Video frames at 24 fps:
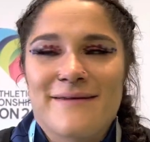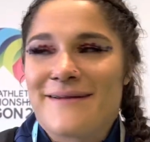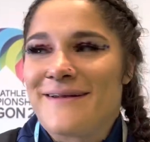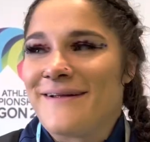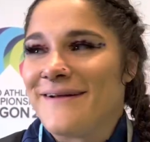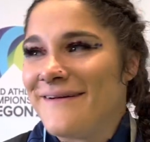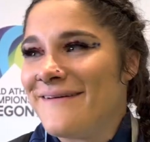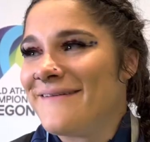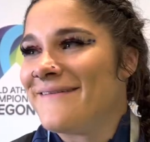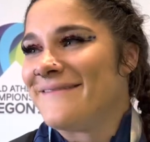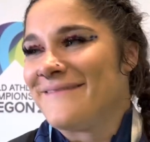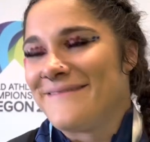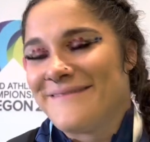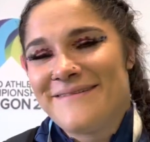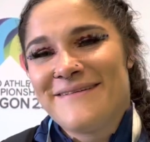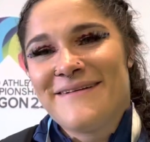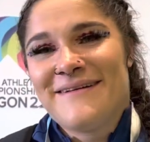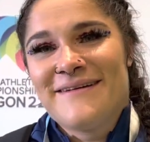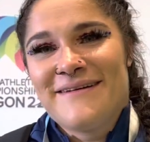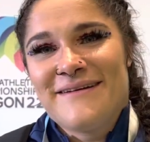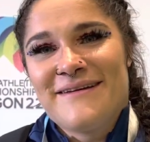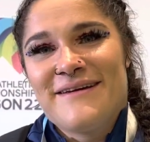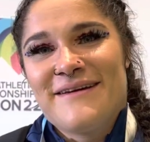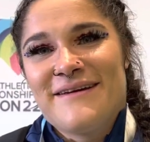You know.
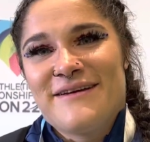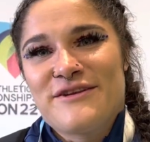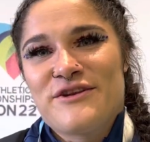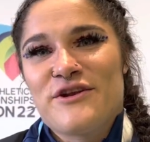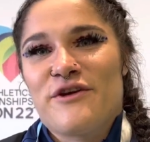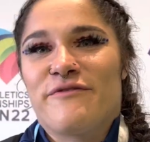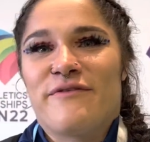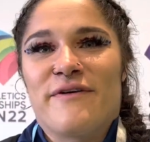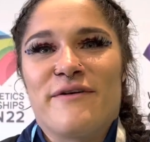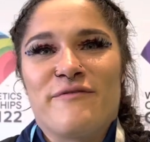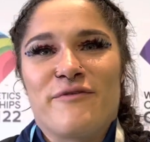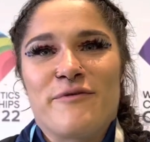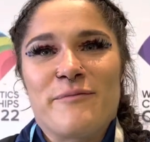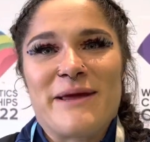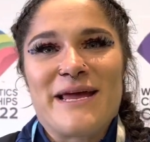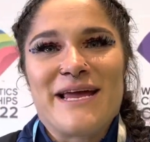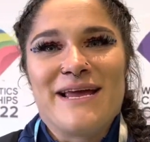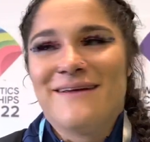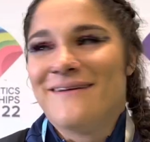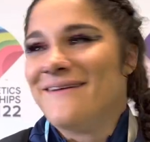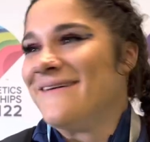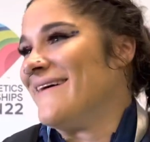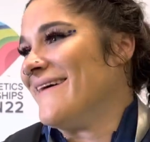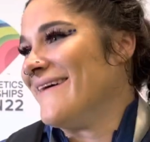Awesome. No
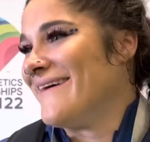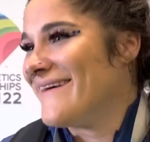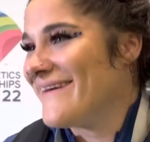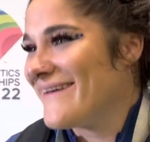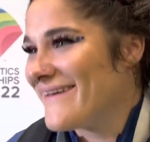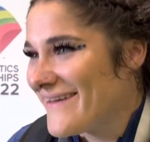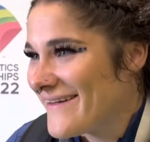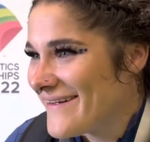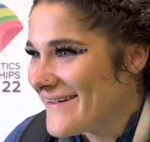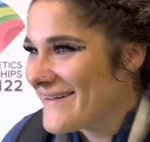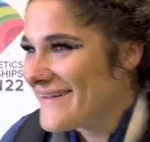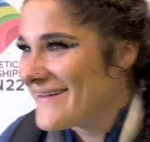Appreciate fun for it. me.